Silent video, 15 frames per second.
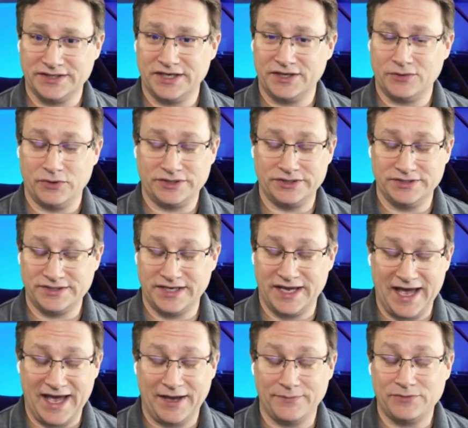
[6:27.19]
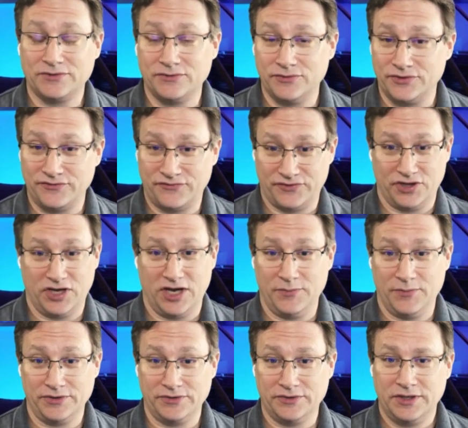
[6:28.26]
there which is absolutely
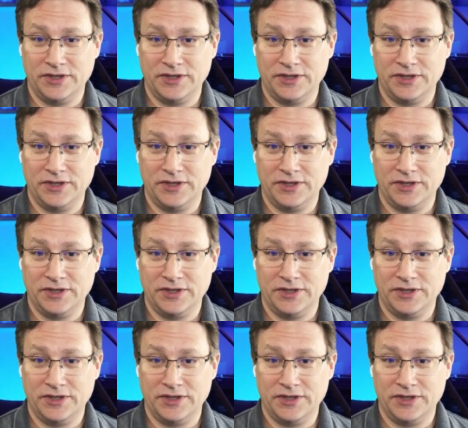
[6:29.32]
phenomenal